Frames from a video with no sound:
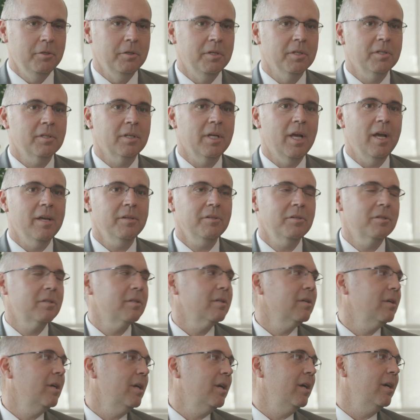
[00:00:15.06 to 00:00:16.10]
to
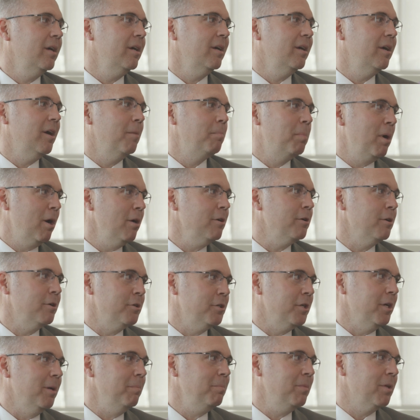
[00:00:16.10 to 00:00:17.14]
discuss uh, a
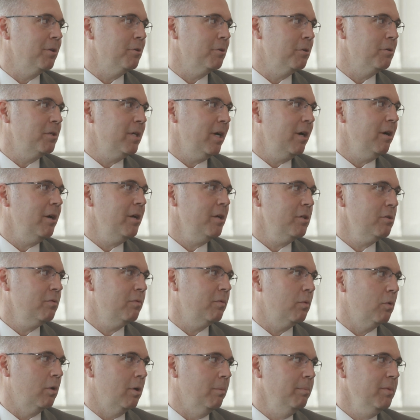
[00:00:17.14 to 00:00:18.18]
partnership that doTERRA has
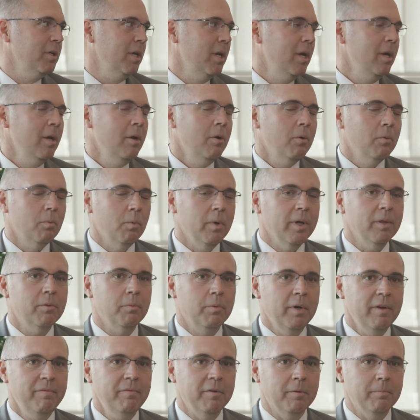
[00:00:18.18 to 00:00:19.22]
formed with
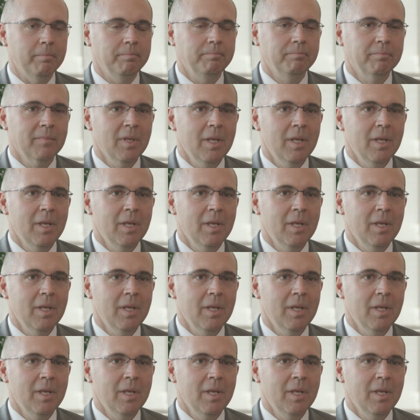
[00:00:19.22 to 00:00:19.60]
RIFM.